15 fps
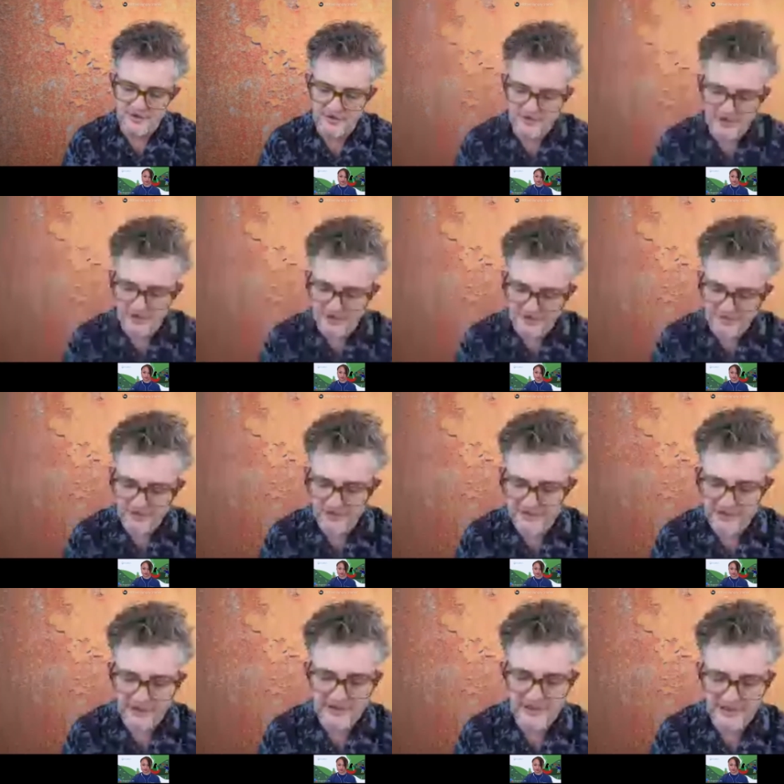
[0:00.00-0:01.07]
the, the first
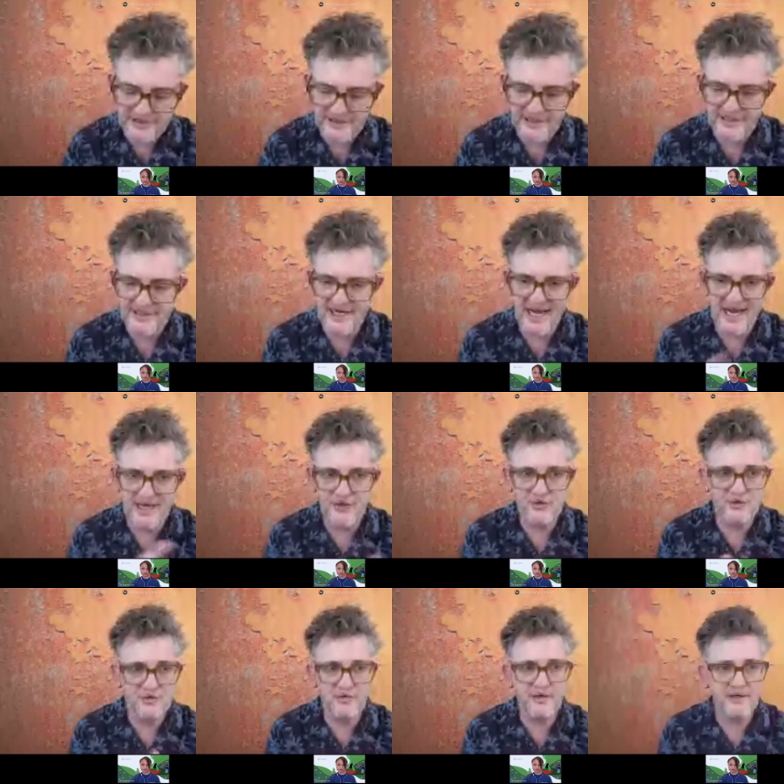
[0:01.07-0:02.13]
thing I'd just say to add on
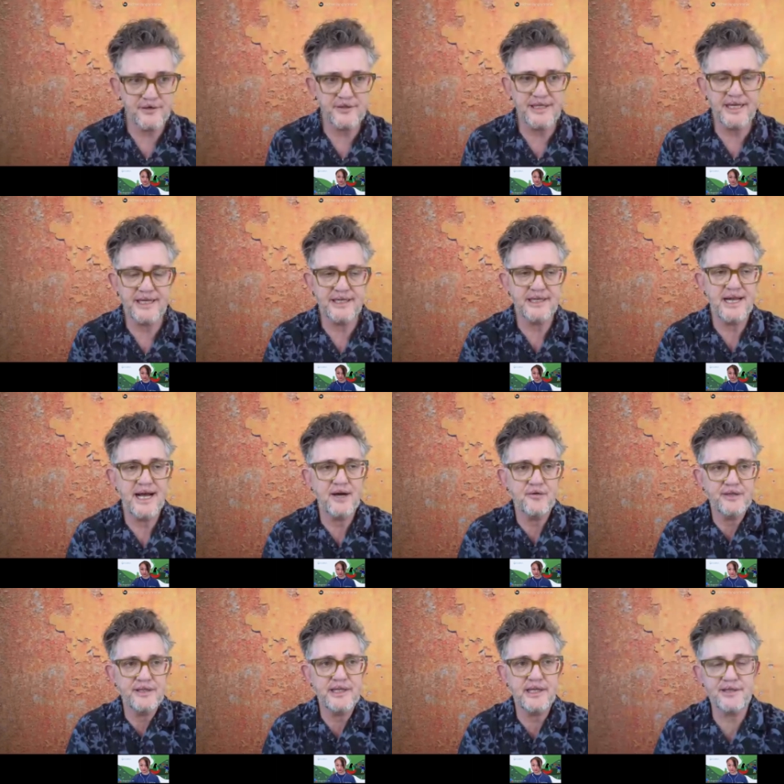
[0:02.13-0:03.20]
to what you're saying now
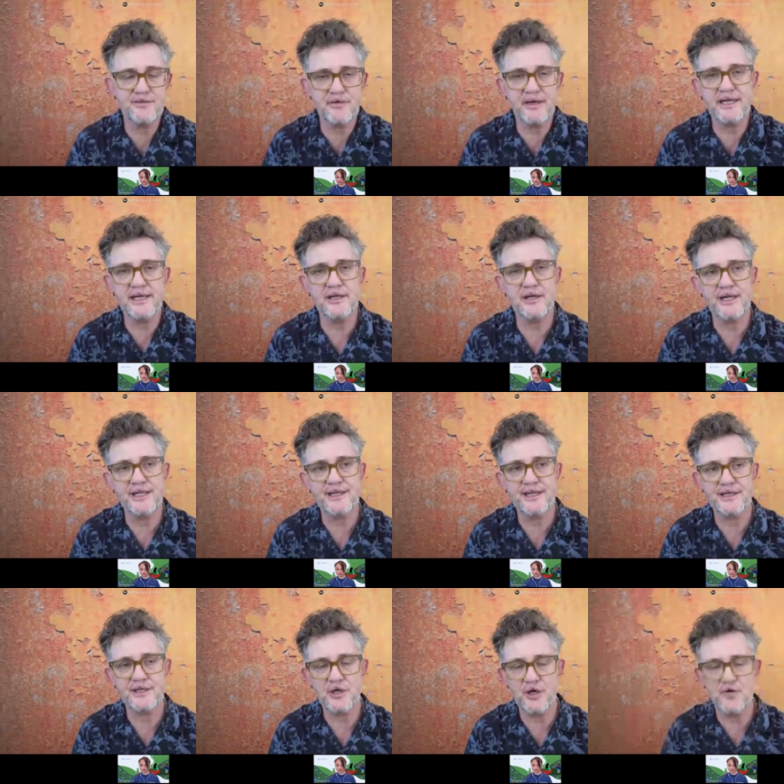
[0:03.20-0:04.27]
is just recognize
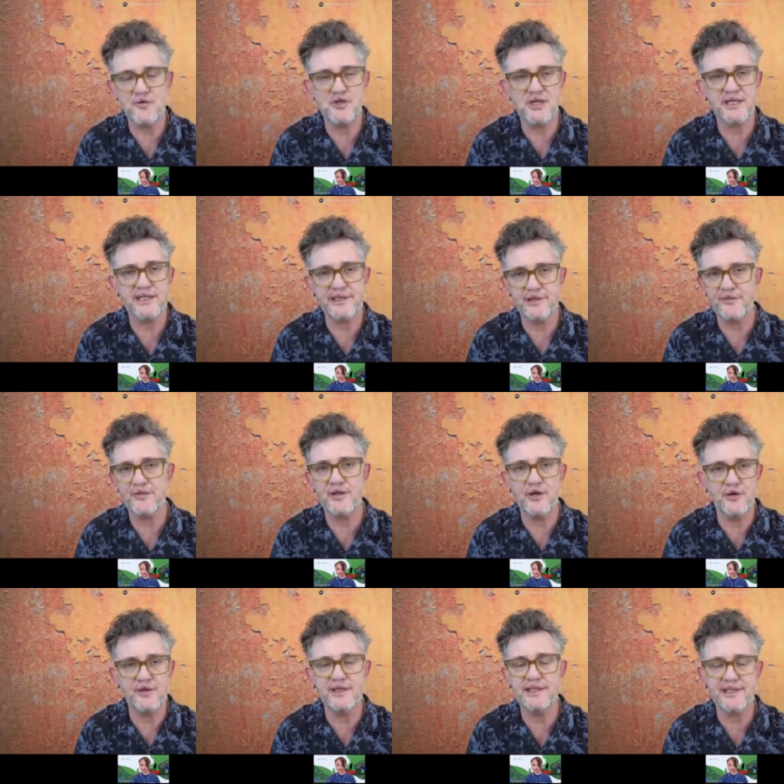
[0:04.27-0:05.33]
that coaching is not the
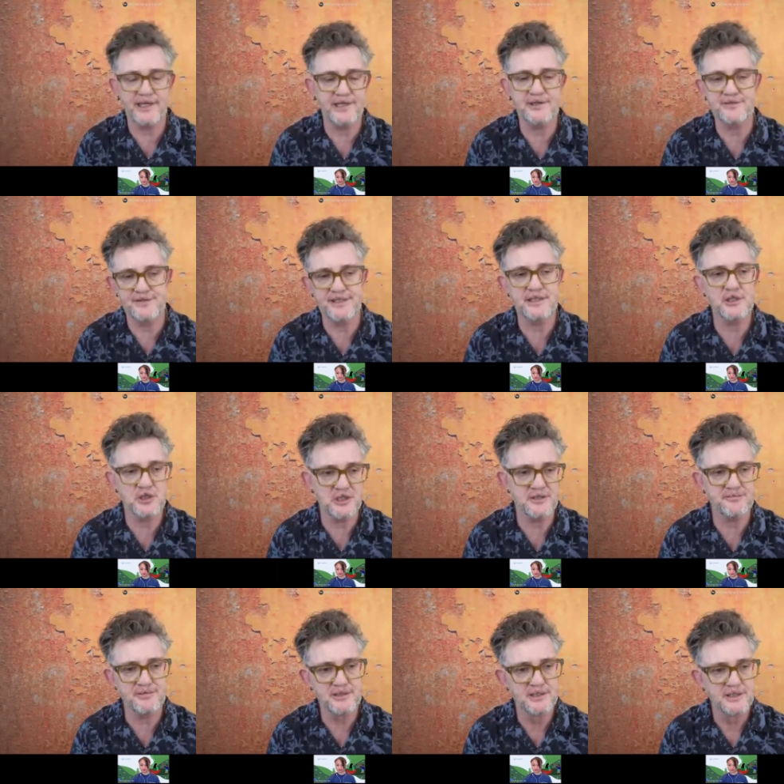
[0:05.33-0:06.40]
only style of leadership.
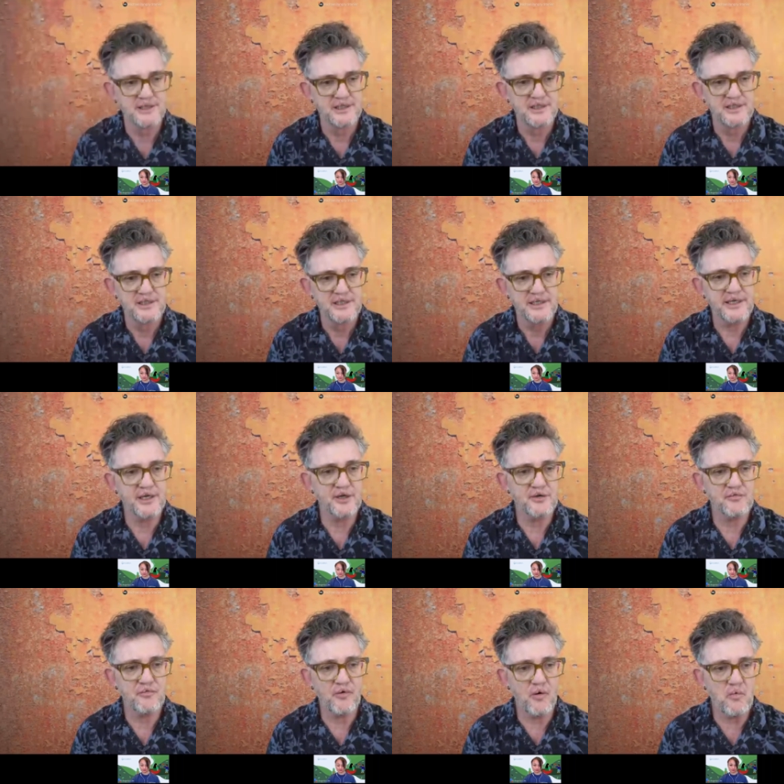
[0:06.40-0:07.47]
You know
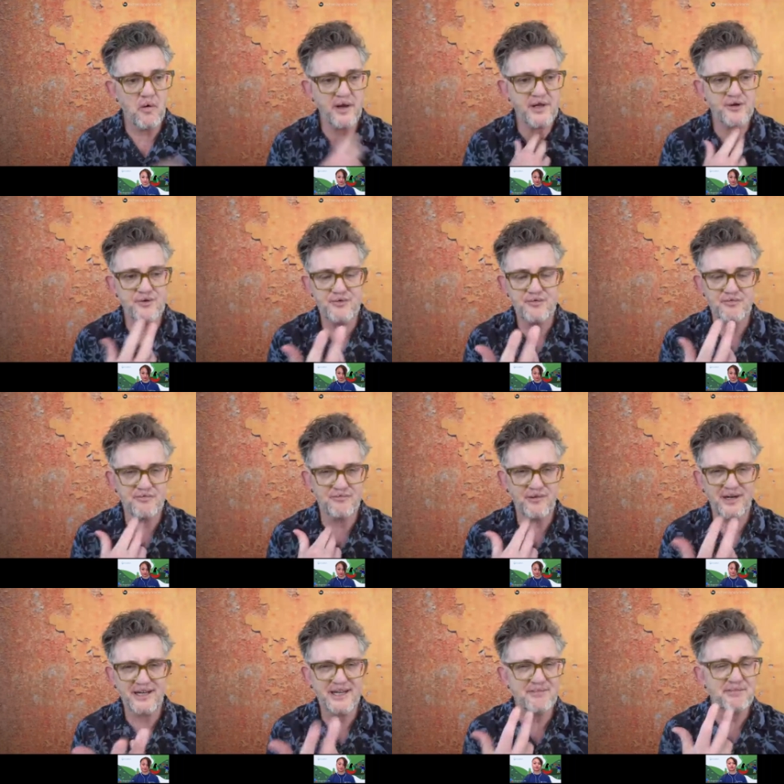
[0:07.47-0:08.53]
what you
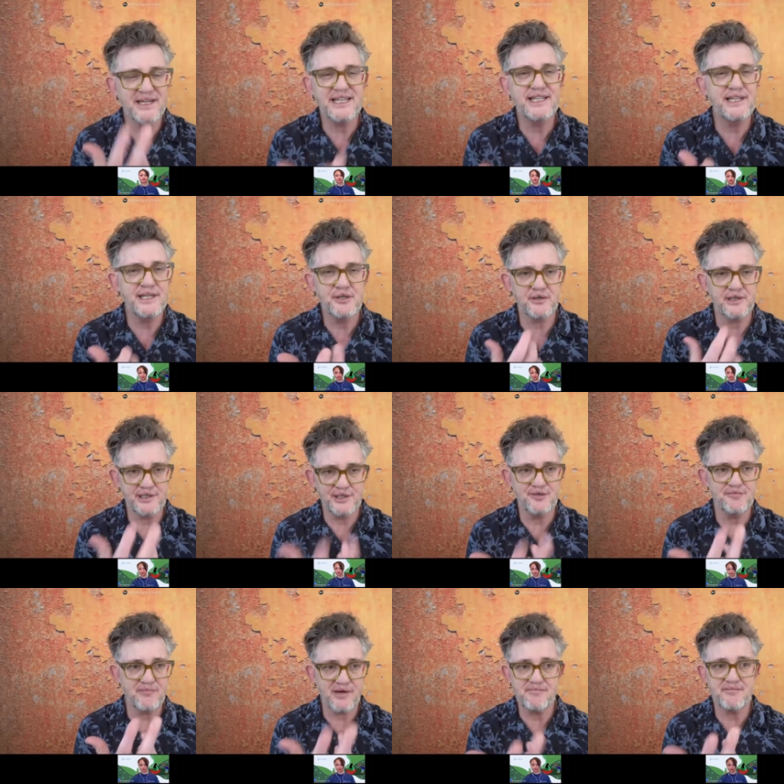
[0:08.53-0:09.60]
what can be easy to
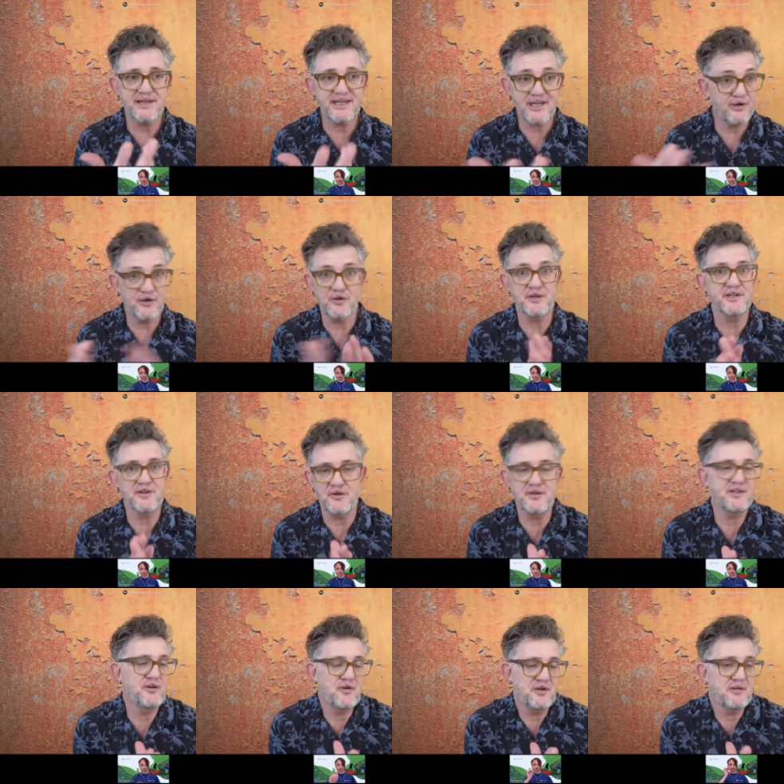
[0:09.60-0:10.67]
assume by me going on and on
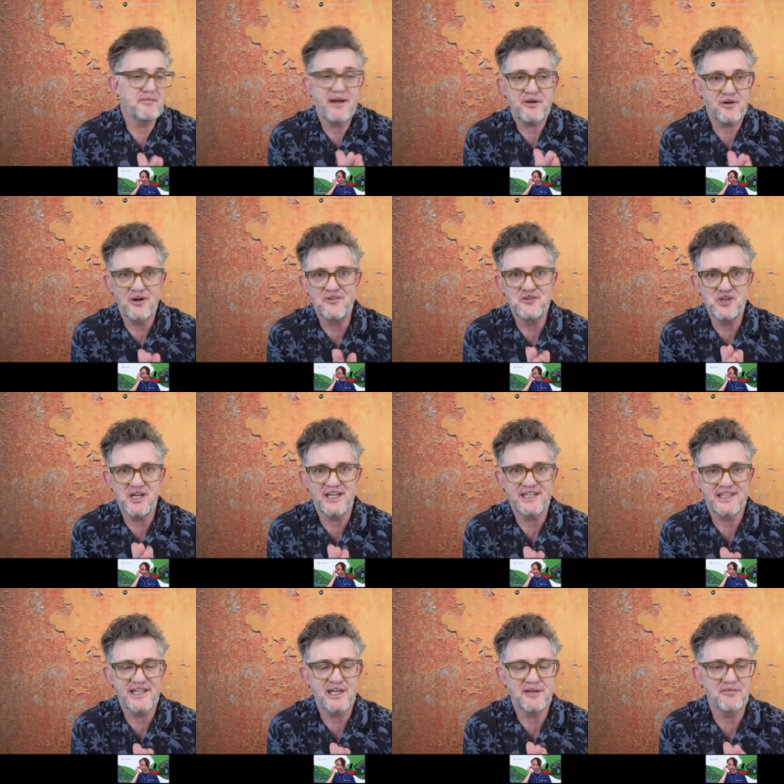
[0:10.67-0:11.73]
and on about coaching
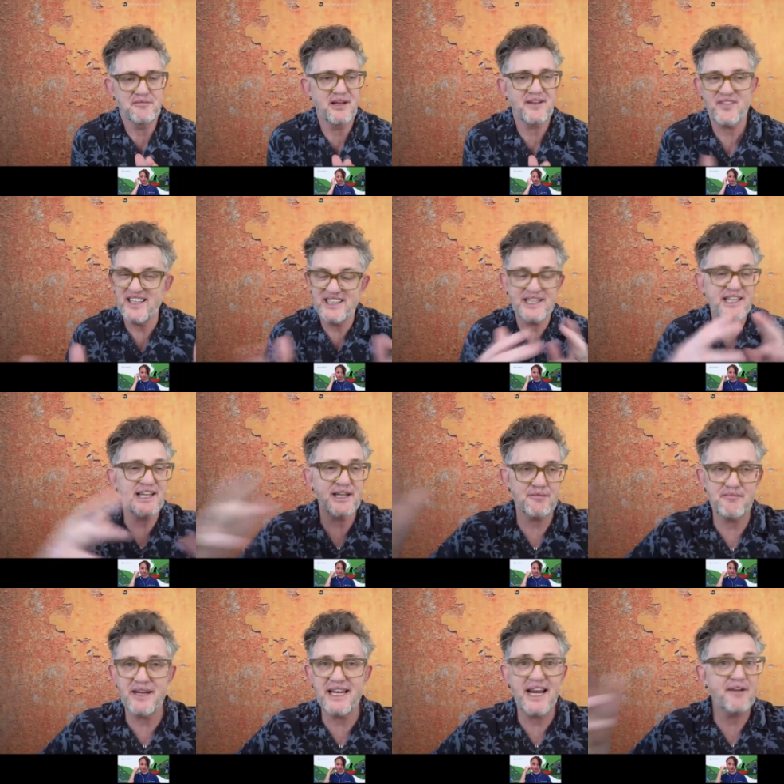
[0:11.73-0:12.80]
is that I'm like this is it
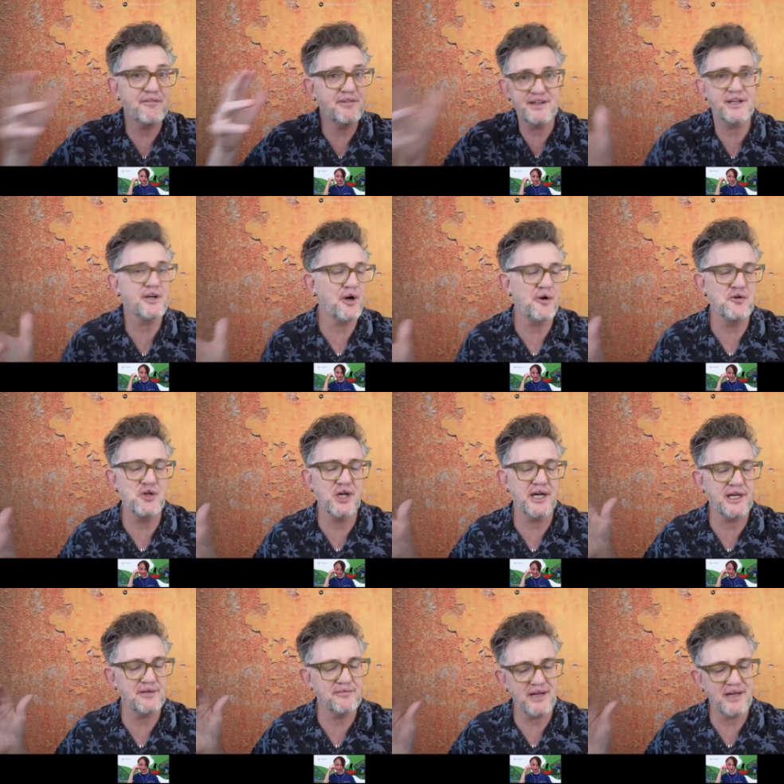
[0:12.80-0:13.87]
make everything coaching
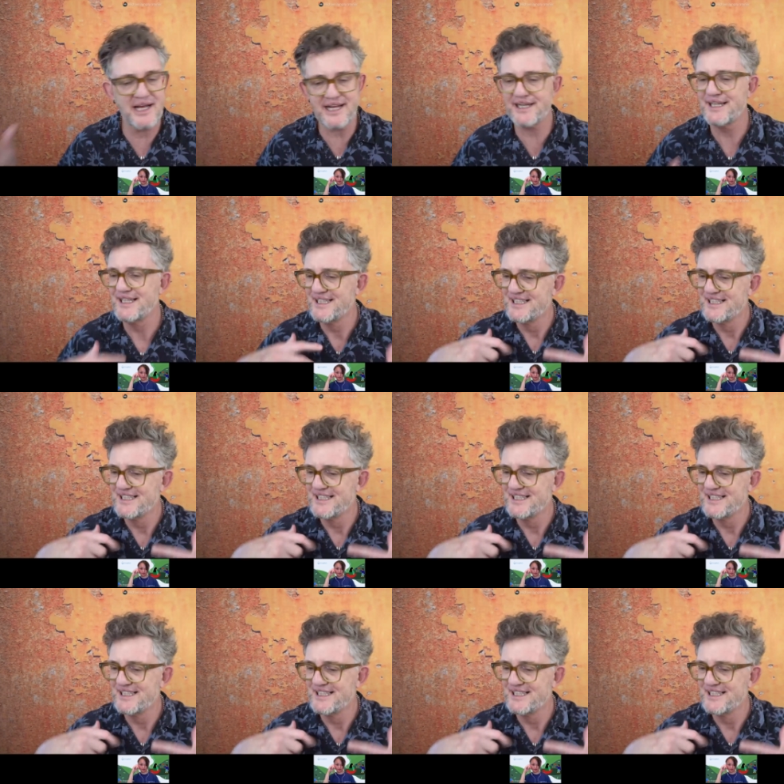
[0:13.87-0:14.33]
and I'm like